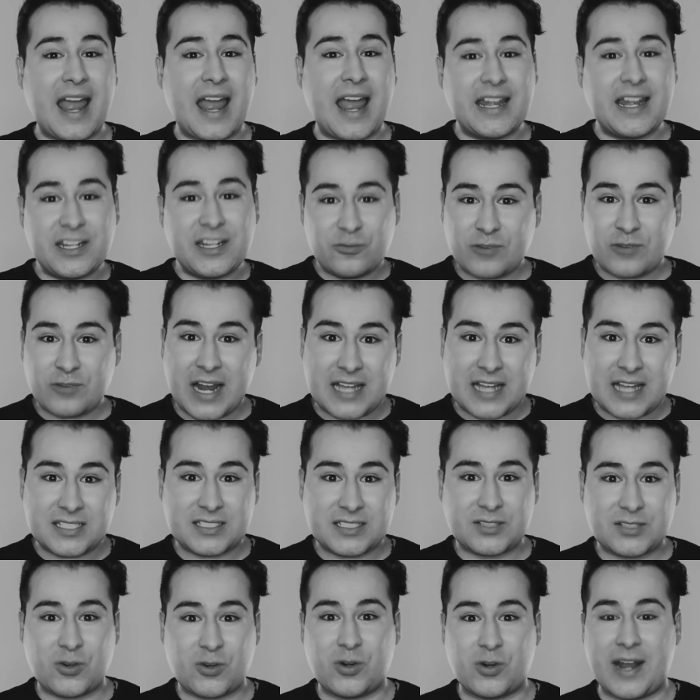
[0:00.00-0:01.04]
any
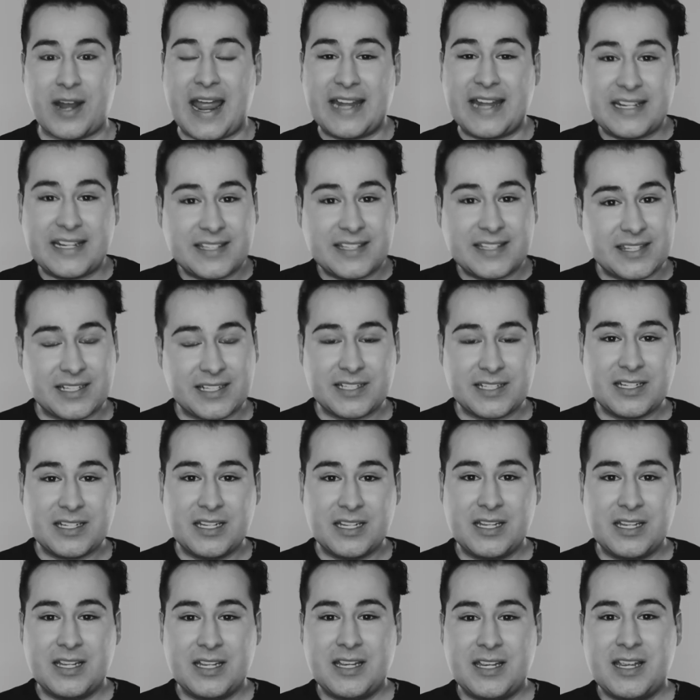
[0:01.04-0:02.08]
rest or anything,
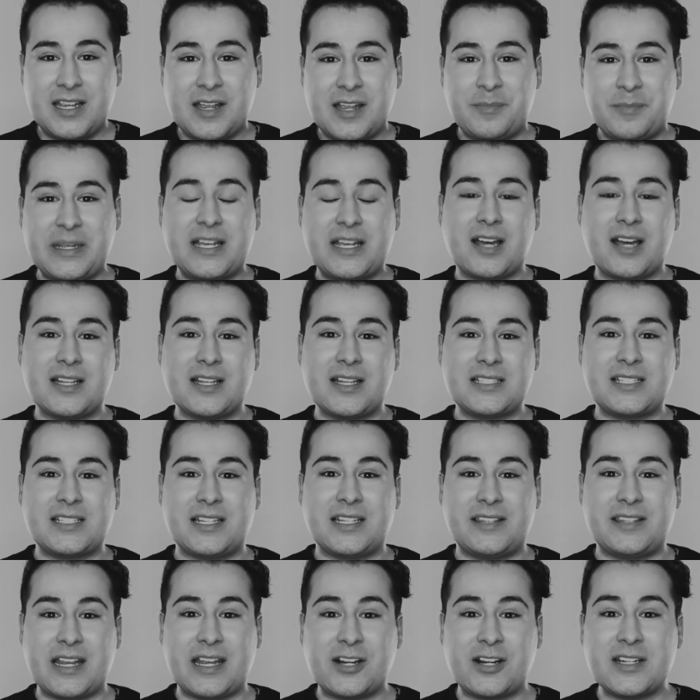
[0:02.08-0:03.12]
because
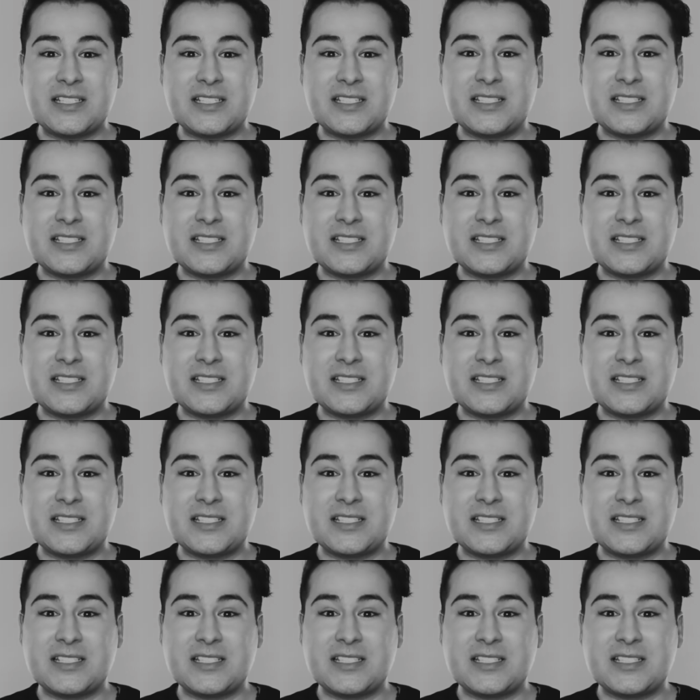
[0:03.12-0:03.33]
there is